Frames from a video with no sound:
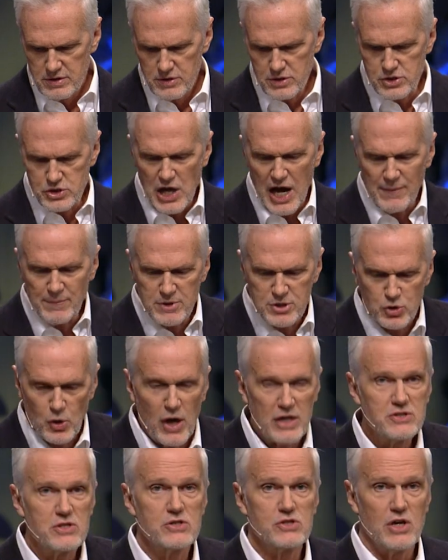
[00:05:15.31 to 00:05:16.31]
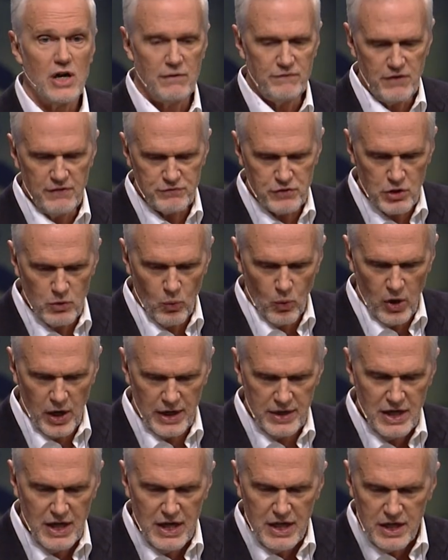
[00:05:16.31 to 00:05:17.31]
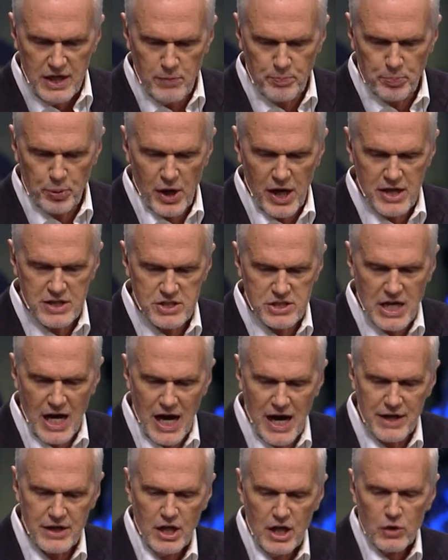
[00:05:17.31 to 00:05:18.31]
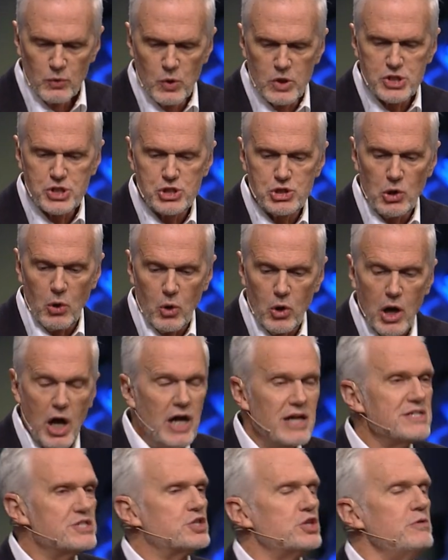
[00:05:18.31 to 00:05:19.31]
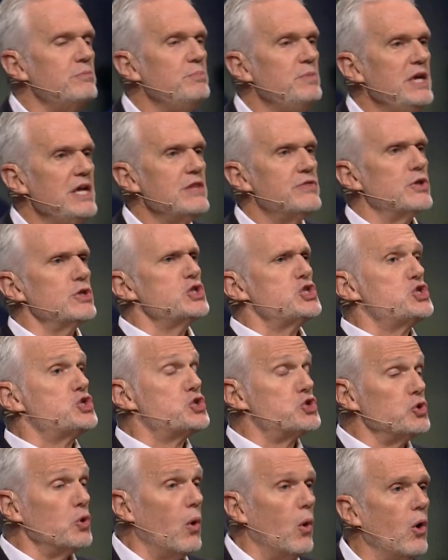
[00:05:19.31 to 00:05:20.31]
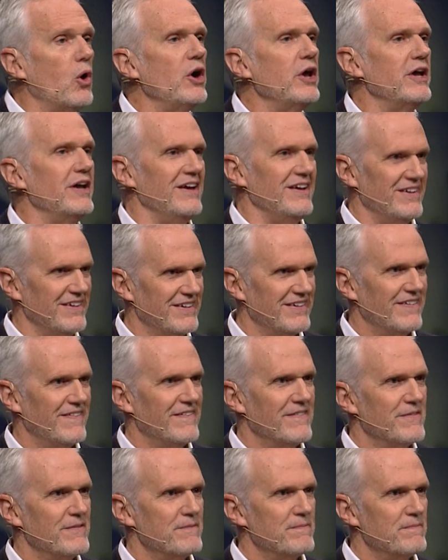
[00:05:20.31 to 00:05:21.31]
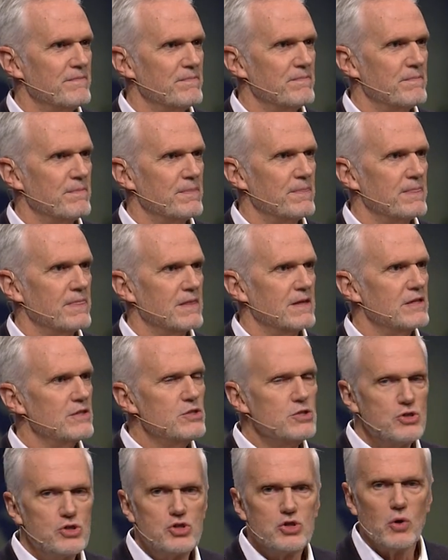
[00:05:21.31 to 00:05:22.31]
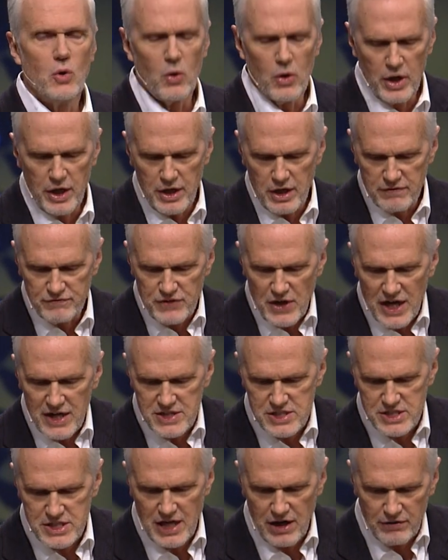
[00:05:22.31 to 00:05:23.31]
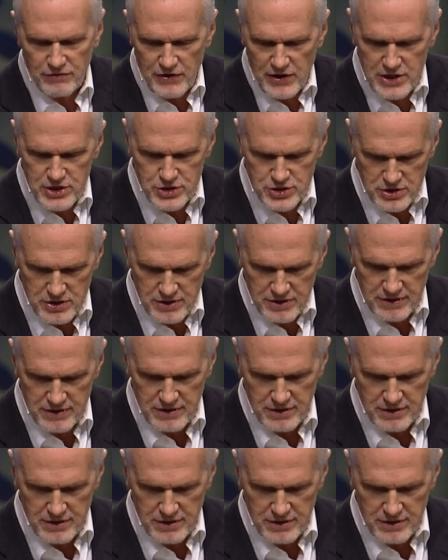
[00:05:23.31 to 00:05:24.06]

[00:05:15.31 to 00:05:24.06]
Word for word: The psalmist writes in Psalm 51, he prays, God, restore unto me the joy, the joy of thy salvation.